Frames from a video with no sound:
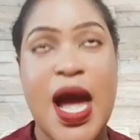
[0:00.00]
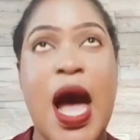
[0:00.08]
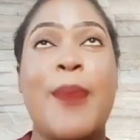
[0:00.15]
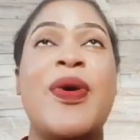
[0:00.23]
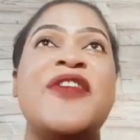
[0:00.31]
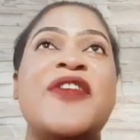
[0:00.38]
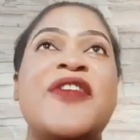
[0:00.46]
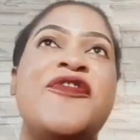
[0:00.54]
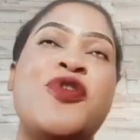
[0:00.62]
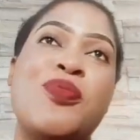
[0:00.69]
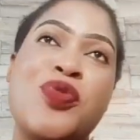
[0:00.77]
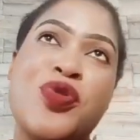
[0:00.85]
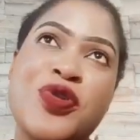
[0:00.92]
apart
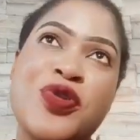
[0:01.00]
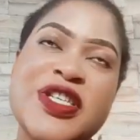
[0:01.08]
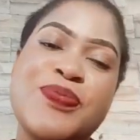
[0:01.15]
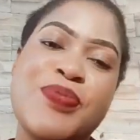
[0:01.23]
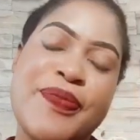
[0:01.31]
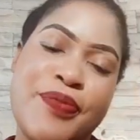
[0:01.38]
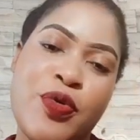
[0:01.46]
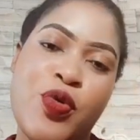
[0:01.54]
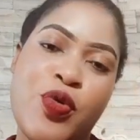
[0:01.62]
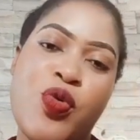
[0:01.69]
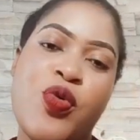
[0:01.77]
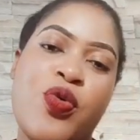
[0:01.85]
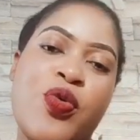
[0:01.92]
from those
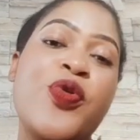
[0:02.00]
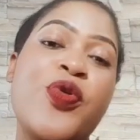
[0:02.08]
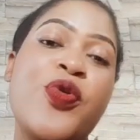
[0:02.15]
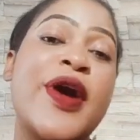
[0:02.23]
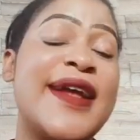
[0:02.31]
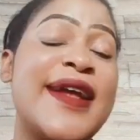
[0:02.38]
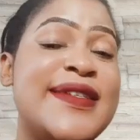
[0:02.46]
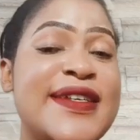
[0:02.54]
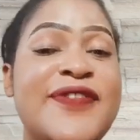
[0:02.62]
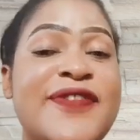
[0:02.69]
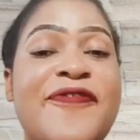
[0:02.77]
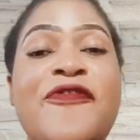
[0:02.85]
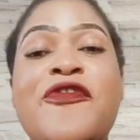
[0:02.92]
people who get
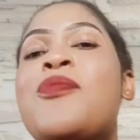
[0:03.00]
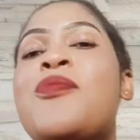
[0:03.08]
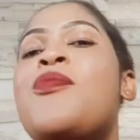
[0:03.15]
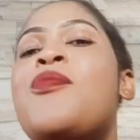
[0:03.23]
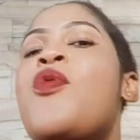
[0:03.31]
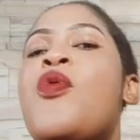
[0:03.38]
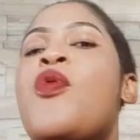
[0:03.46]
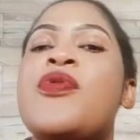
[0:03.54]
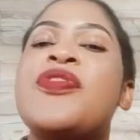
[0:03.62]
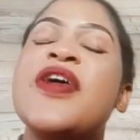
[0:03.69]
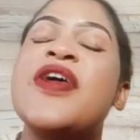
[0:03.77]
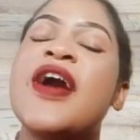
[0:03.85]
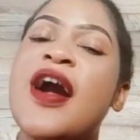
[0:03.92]
it from
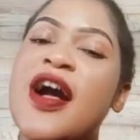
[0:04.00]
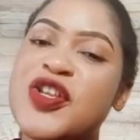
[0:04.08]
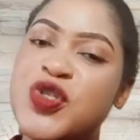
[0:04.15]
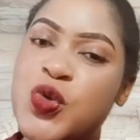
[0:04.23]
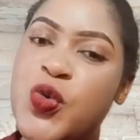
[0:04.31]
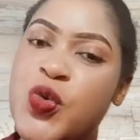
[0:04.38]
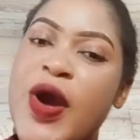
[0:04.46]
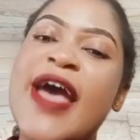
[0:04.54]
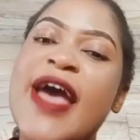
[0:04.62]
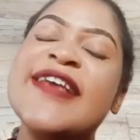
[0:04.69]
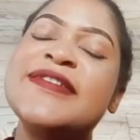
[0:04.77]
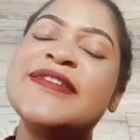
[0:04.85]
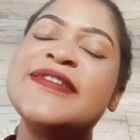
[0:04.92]
the country where
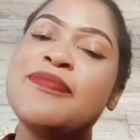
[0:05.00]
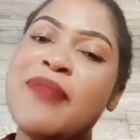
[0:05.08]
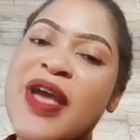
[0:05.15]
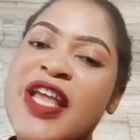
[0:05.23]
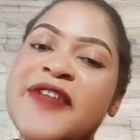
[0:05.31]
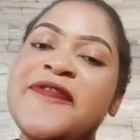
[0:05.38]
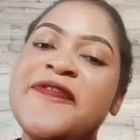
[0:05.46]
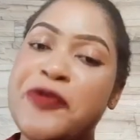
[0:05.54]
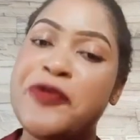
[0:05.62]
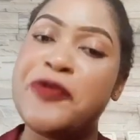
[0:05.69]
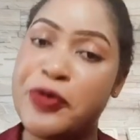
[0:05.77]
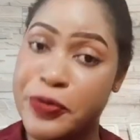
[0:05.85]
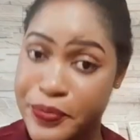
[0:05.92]
it's made
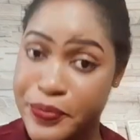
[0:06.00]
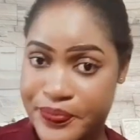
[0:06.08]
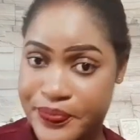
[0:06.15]
from.